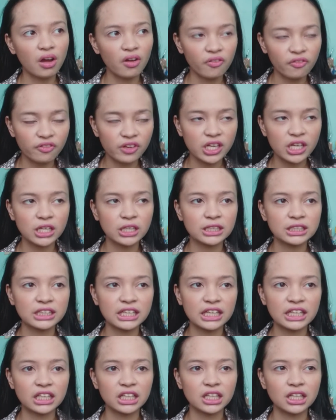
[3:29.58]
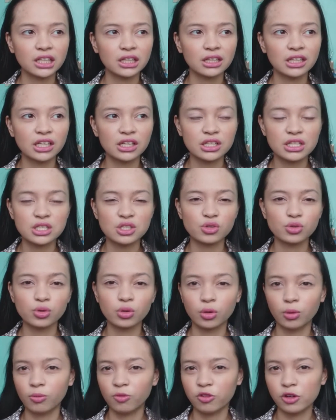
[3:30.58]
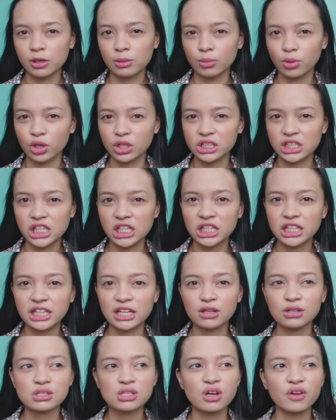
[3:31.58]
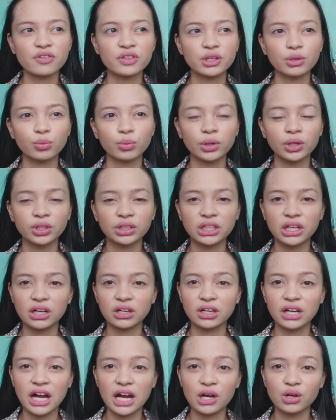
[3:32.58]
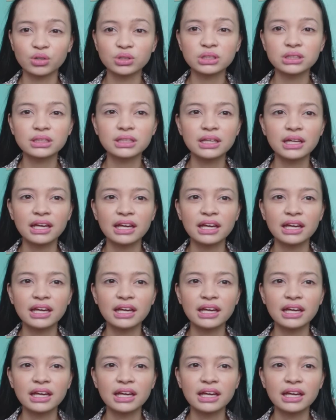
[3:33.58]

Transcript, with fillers: feel that there is room for more details of the world around